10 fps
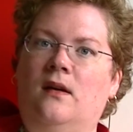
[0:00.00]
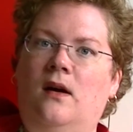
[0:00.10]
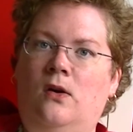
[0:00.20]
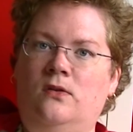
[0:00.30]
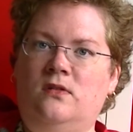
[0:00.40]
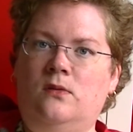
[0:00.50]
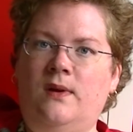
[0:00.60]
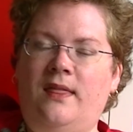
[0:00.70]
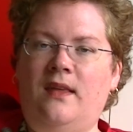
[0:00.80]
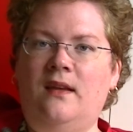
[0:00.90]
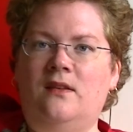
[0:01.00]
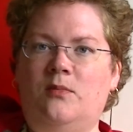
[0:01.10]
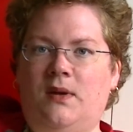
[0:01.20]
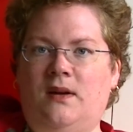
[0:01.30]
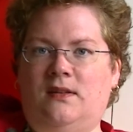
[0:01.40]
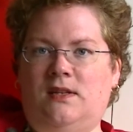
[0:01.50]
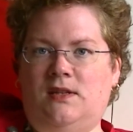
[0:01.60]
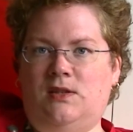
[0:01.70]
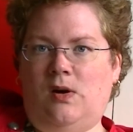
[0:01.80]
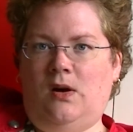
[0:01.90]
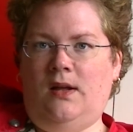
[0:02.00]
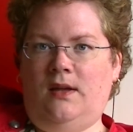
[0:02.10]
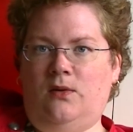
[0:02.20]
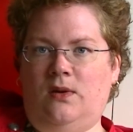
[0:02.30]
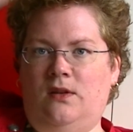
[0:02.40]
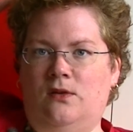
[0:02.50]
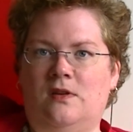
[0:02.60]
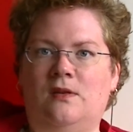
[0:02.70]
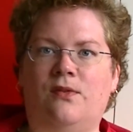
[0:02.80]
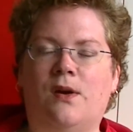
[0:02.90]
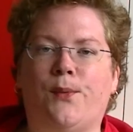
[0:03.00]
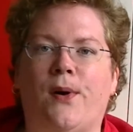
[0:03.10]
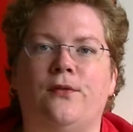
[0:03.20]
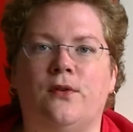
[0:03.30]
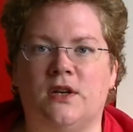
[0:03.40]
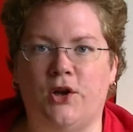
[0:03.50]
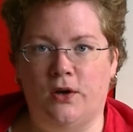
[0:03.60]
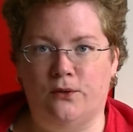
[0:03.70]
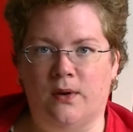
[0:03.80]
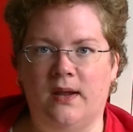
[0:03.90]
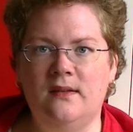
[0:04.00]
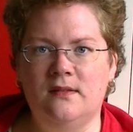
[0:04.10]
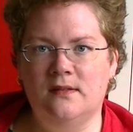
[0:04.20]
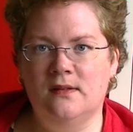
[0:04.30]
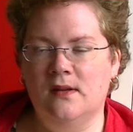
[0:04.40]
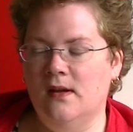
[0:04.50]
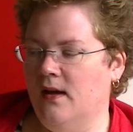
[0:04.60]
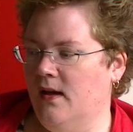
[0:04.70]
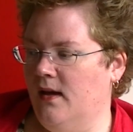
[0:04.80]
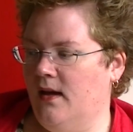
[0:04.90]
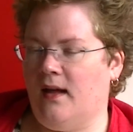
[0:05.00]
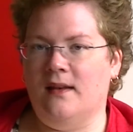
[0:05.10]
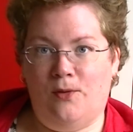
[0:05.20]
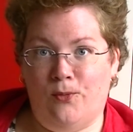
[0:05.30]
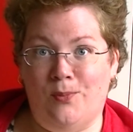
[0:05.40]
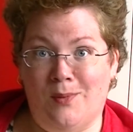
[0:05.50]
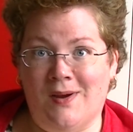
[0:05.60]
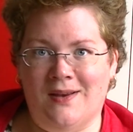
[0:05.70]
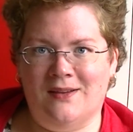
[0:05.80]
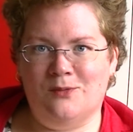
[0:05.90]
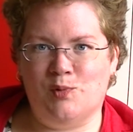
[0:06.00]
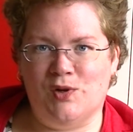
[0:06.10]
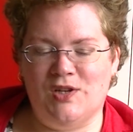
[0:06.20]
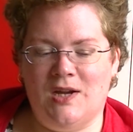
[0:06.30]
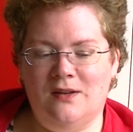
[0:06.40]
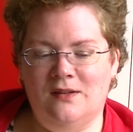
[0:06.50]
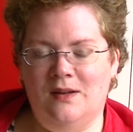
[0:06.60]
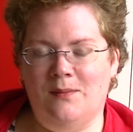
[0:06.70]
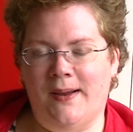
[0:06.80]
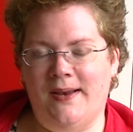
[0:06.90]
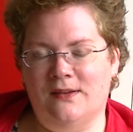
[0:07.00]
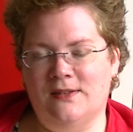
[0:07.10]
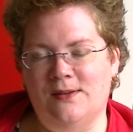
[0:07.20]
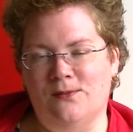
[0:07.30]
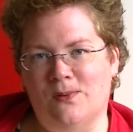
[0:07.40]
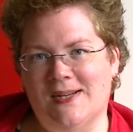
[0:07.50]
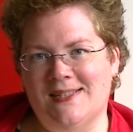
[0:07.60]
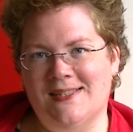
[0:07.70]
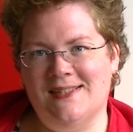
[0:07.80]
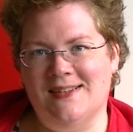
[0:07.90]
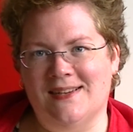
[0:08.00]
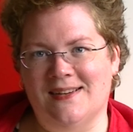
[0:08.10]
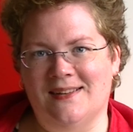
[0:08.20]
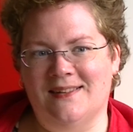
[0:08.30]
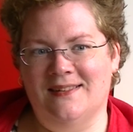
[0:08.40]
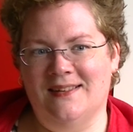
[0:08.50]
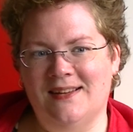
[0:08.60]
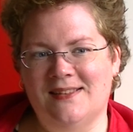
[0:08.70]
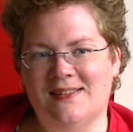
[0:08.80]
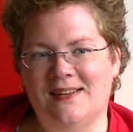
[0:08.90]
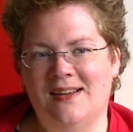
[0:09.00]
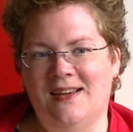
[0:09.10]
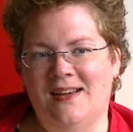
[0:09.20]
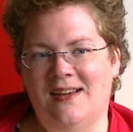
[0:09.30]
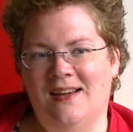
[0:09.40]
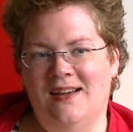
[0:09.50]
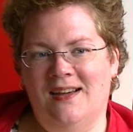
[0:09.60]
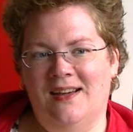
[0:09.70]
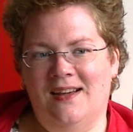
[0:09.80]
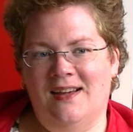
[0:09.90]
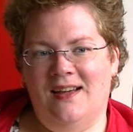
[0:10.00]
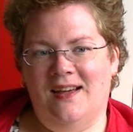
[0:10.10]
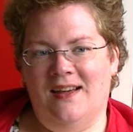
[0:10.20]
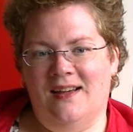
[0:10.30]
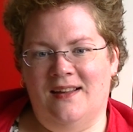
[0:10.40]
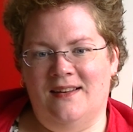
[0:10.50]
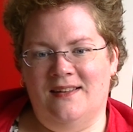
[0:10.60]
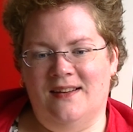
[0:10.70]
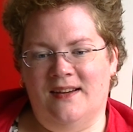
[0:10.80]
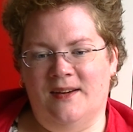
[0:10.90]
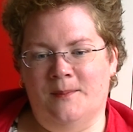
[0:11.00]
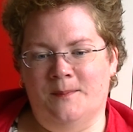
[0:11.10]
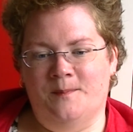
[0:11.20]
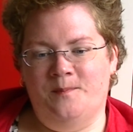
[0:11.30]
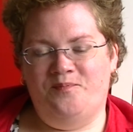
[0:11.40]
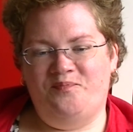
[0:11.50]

also with these because I saw that you can use it very well for Dotted Rays and that will be my next project, my next Stephen West uh, knit. And um,